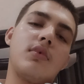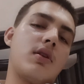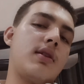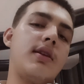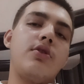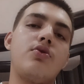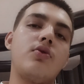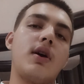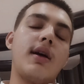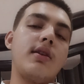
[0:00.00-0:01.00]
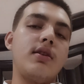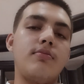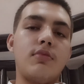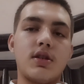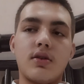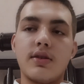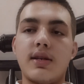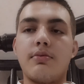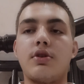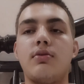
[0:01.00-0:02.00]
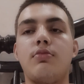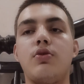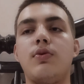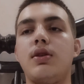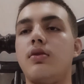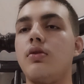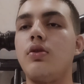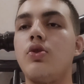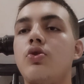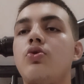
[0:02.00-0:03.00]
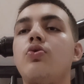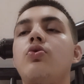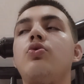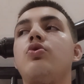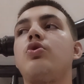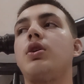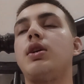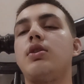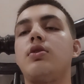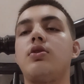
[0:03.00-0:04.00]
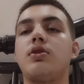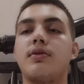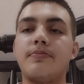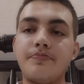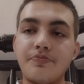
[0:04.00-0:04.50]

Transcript: lead to any misconception between the two traders.